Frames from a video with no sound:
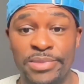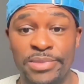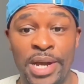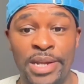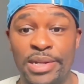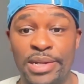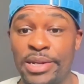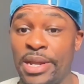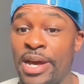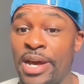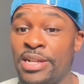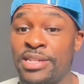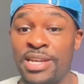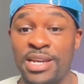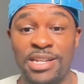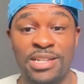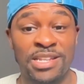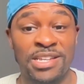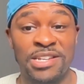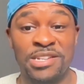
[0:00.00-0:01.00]
I did not
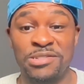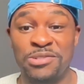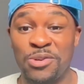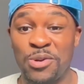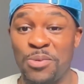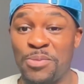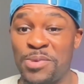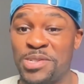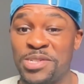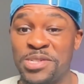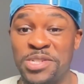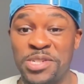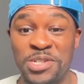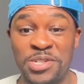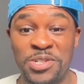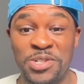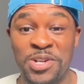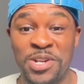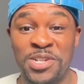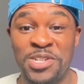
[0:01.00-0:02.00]
take things home as a
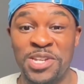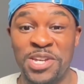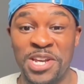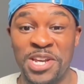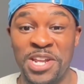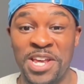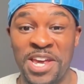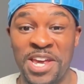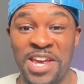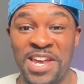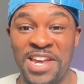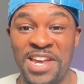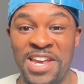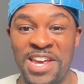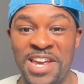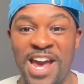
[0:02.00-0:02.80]
teacher. I tell you that.